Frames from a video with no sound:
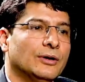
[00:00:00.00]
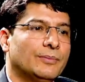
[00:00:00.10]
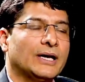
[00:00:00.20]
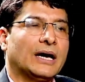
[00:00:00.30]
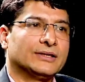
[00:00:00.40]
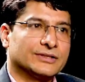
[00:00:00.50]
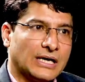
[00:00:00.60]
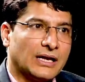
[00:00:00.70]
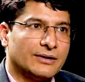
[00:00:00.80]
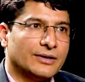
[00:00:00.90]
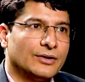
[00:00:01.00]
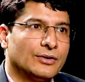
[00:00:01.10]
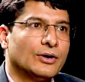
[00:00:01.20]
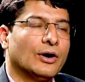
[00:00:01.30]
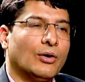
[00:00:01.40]
pay either salary
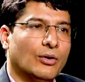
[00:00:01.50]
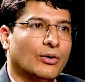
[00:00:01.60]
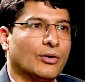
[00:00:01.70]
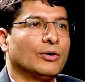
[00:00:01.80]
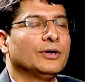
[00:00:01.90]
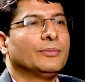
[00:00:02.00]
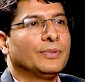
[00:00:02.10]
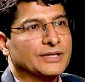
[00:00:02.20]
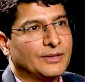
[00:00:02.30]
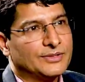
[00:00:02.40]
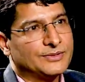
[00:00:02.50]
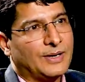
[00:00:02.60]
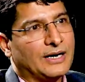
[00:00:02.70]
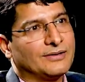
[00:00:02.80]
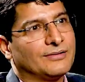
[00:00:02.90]
or bring them as a
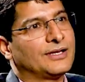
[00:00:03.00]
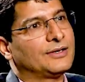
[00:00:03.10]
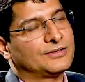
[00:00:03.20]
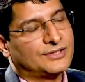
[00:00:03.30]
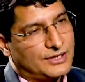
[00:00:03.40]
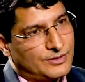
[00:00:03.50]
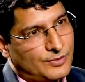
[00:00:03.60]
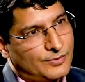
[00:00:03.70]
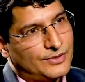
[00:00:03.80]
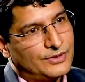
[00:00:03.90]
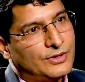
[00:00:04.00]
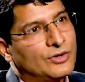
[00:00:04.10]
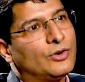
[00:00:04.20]
partner, then share the profit,